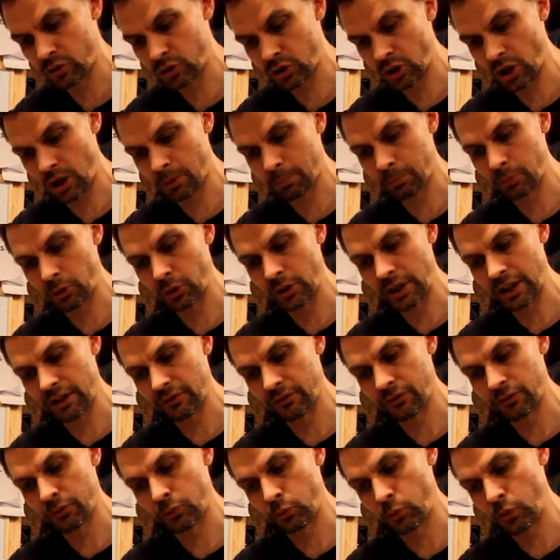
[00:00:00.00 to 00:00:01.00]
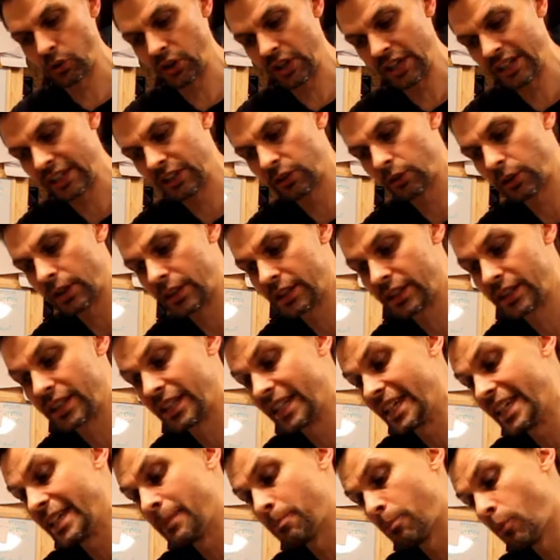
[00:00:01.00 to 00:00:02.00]
chopper and
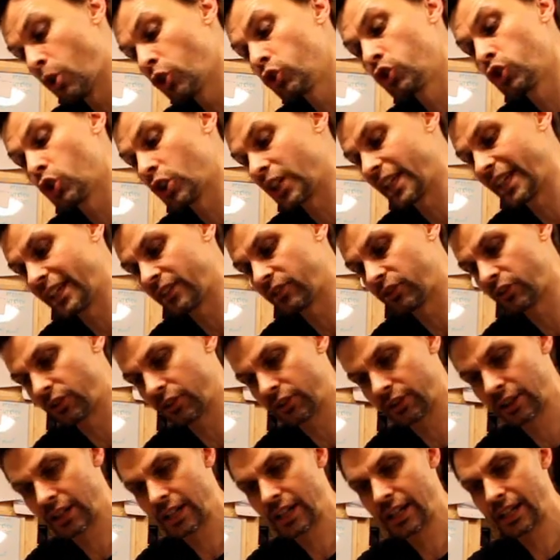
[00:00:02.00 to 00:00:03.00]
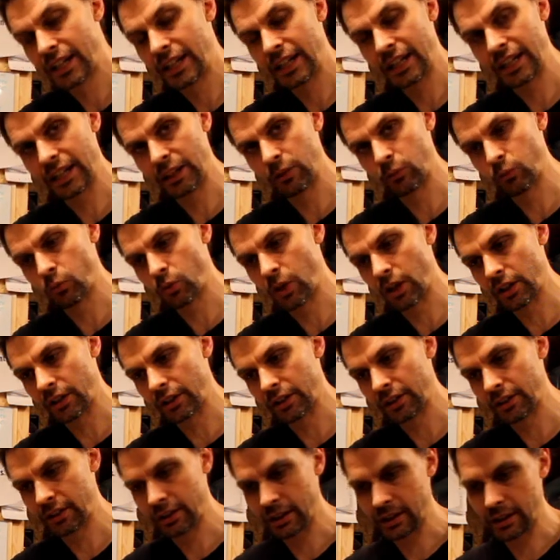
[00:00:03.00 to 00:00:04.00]
frequency modulator in
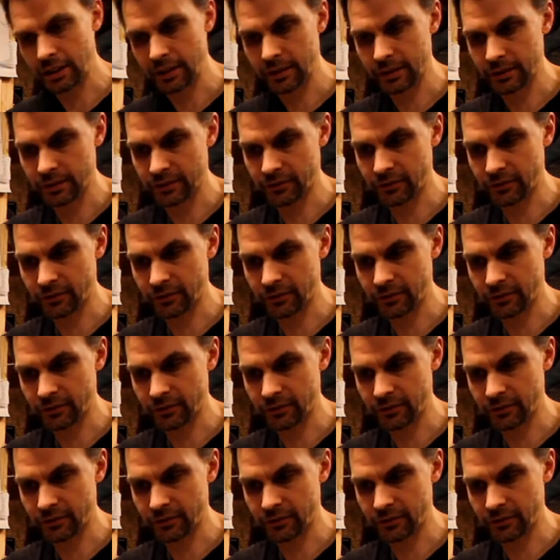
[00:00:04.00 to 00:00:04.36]
one uh,